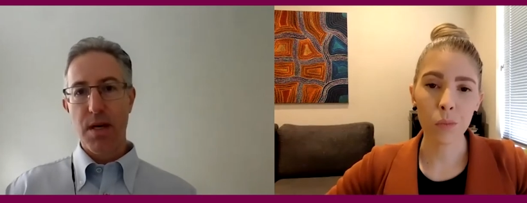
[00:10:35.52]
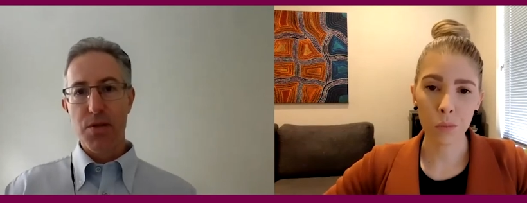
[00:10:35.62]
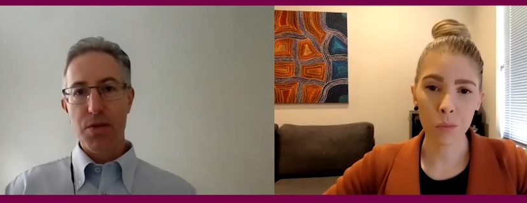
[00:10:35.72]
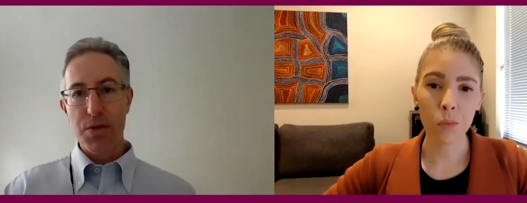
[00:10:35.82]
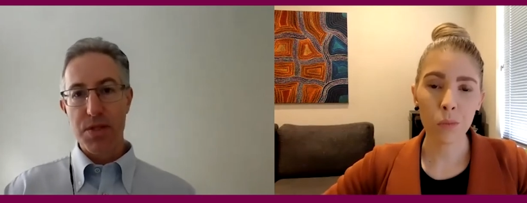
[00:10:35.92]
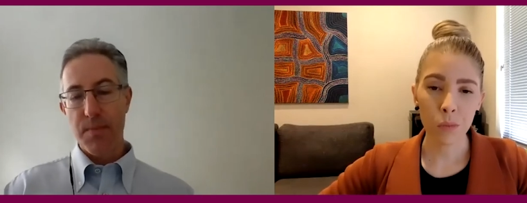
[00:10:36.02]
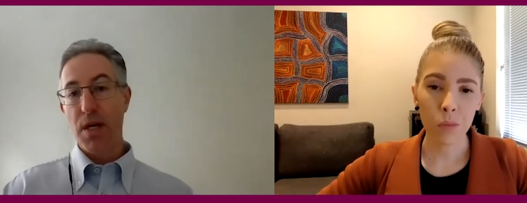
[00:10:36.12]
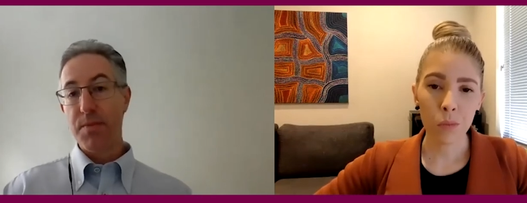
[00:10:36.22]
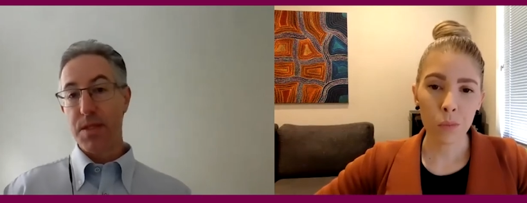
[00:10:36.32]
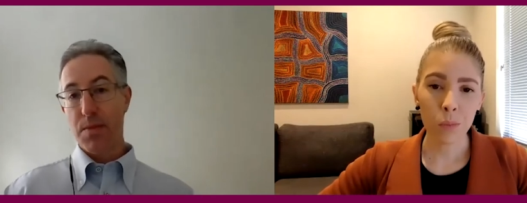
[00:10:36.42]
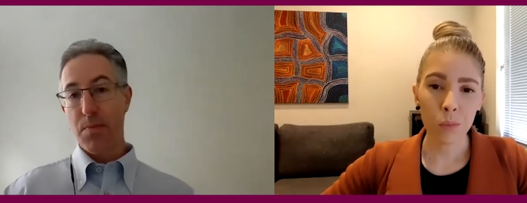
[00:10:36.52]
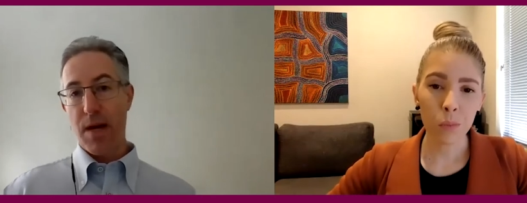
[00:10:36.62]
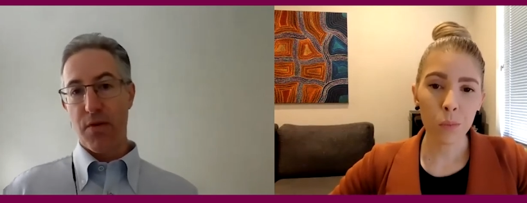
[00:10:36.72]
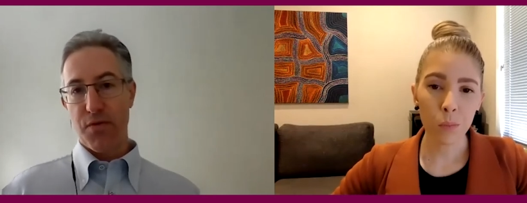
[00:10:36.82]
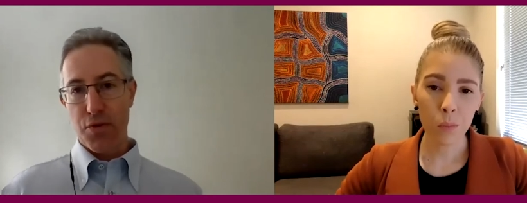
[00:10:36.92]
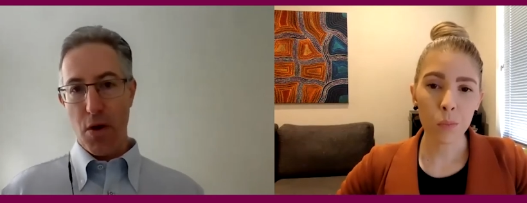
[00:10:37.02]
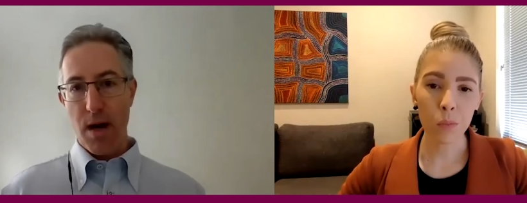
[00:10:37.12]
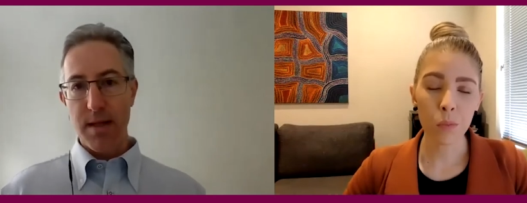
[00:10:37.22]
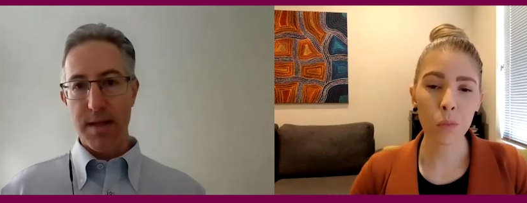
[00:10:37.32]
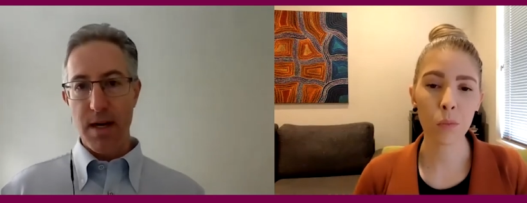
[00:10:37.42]
Speaker 1: So sometimes it's a matter of
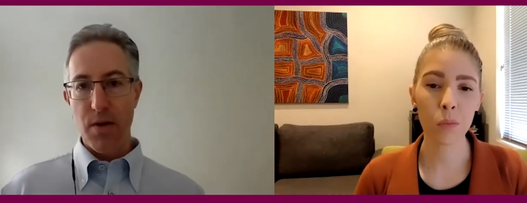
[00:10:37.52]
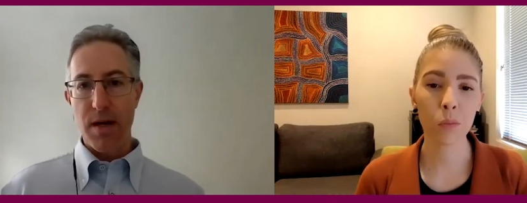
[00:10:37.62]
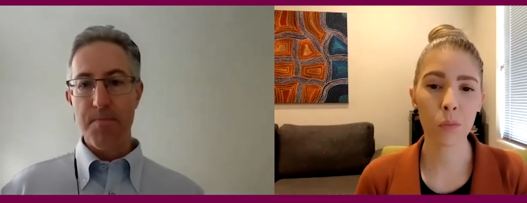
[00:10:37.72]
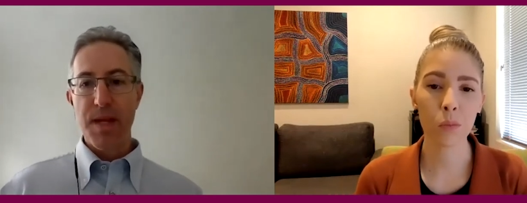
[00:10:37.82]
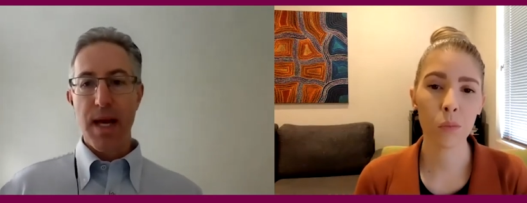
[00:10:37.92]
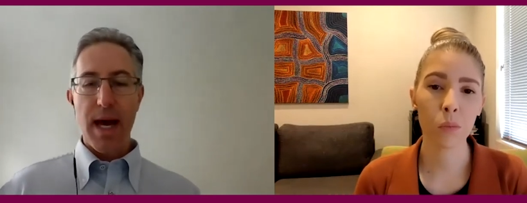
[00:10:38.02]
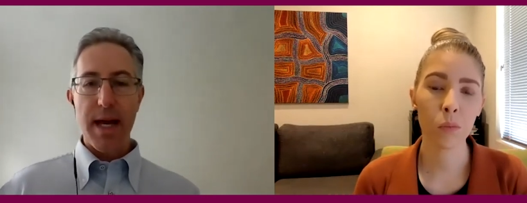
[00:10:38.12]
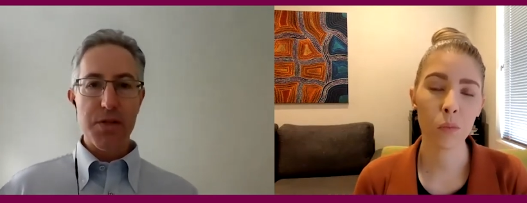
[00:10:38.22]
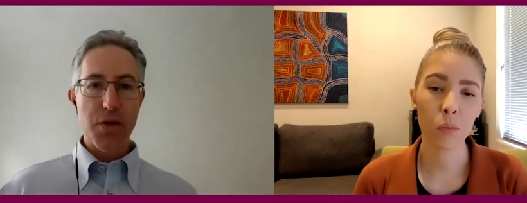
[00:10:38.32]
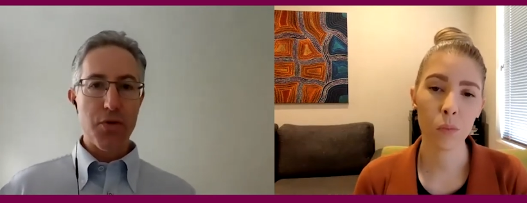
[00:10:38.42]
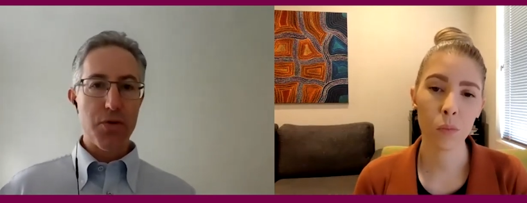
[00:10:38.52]
trial and error. And in so